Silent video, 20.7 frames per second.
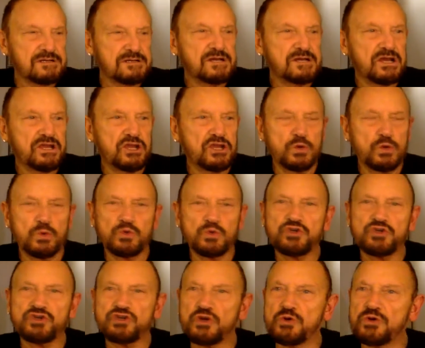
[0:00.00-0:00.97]

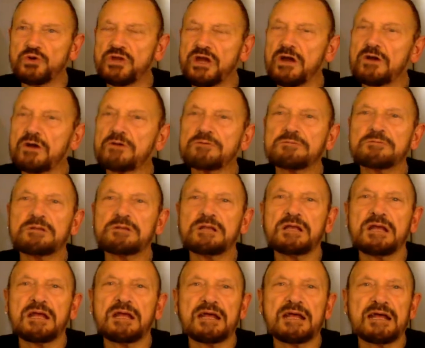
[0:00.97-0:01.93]
huge studio,
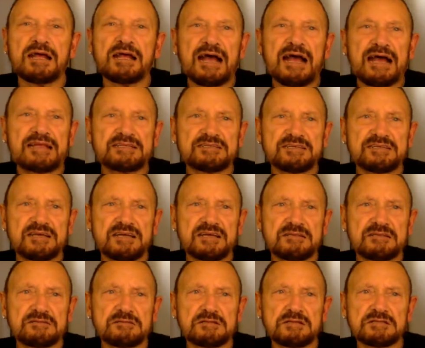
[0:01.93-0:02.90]
and
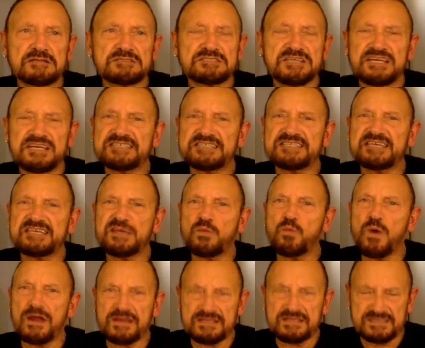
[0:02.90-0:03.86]

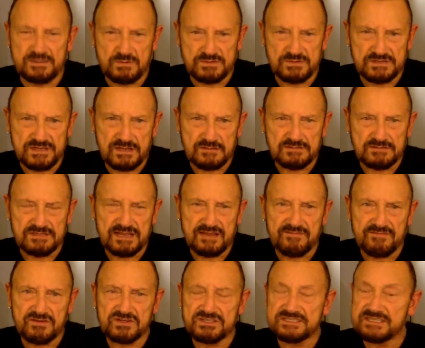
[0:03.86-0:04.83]
TC1, as it was known,
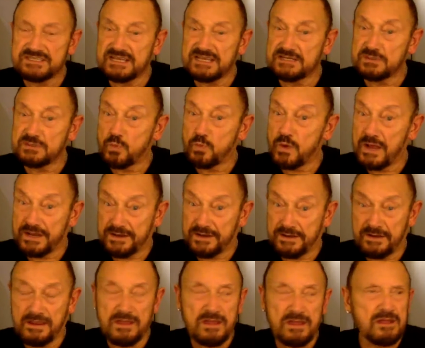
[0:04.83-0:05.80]
Television Centre
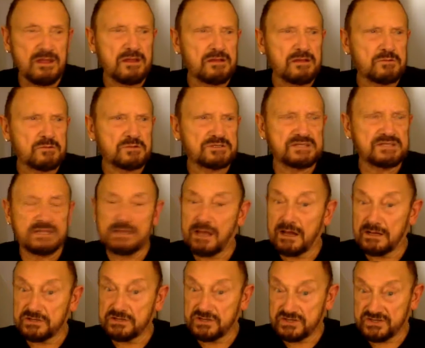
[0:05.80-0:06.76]
1, was the
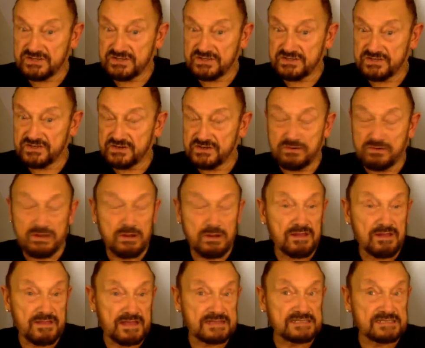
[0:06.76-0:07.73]
largest studio
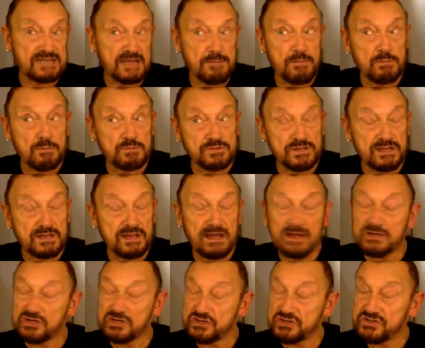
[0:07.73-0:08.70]
at that time. It was the
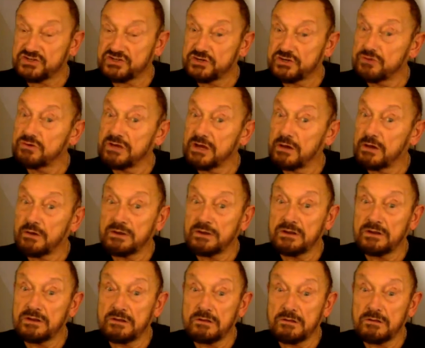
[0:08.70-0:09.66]
largest studio
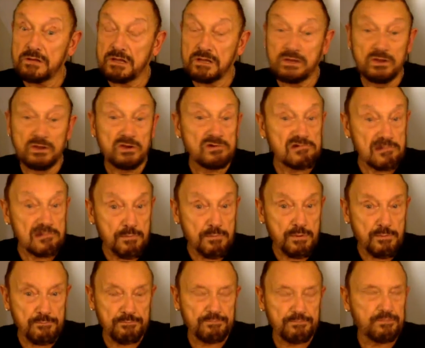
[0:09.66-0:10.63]
in Europe,
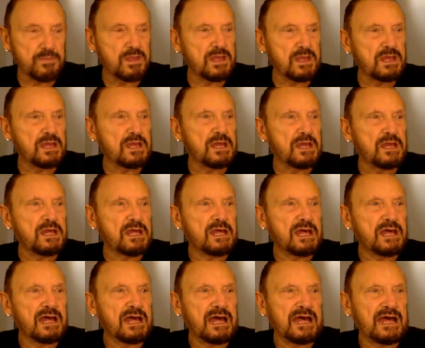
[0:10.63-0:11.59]

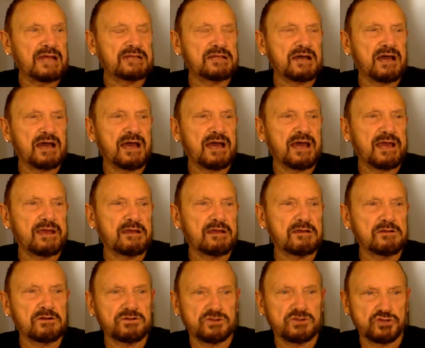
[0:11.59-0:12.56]
and I
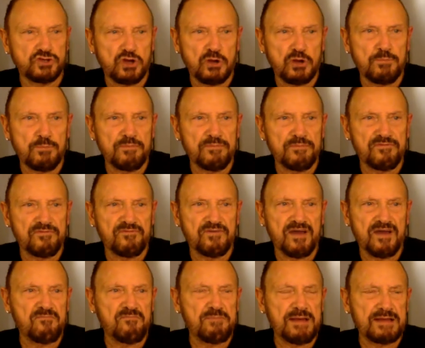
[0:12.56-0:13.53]
got a job for
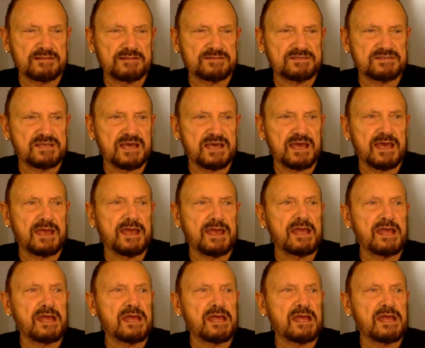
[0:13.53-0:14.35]
£5 a day.